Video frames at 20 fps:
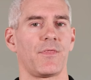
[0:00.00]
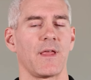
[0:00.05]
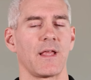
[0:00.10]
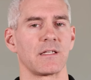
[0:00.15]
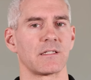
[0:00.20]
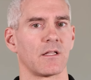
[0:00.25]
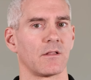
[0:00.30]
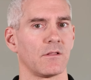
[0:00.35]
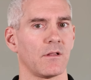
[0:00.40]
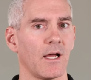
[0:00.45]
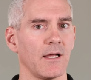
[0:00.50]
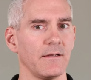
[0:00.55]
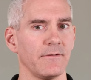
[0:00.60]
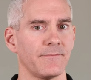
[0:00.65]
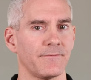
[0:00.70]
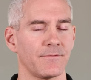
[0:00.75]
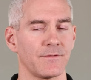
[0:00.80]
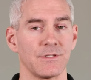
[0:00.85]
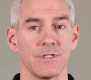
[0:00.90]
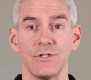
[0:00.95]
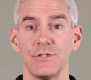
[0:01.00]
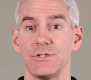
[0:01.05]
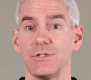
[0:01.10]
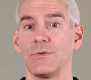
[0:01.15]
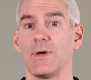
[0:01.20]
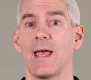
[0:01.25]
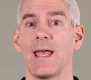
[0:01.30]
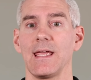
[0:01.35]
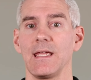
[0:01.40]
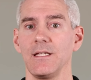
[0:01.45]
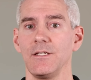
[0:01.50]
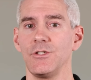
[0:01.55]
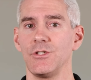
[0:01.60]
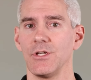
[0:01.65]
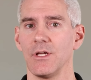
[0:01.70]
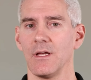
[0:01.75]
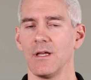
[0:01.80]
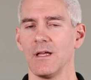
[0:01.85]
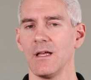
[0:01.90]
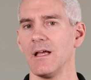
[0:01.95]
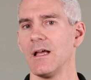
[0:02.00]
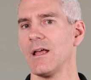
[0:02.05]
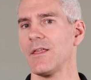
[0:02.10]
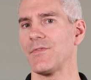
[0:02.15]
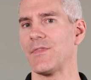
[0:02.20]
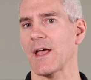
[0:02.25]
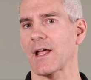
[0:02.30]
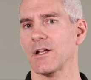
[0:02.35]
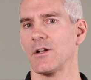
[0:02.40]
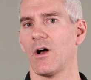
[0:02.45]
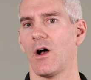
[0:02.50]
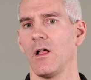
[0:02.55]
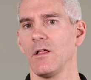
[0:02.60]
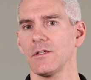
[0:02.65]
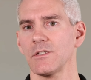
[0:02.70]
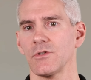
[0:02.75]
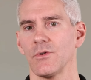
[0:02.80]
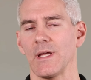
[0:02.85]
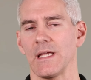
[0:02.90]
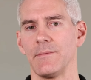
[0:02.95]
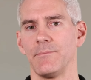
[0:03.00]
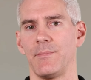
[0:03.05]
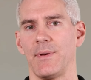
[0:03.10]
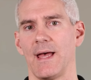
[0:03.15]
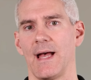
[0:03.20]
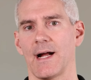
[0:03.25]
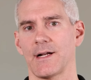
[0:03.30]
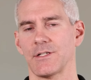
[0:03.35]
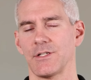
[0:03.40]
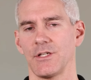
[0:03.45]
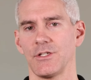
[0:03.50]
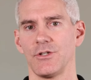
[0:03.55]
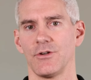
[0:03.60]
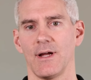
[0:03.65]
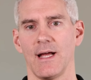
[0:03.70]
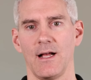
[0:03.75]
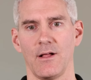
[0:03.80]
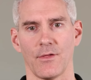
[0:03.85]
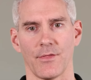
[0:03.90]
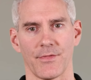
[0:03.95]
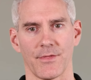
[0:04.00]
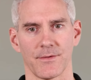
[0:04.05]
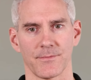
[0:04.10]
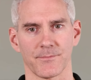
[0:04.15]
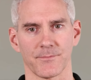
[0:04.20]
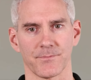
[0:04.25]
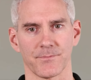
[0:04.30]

things in life, due to age, that can also impact your health.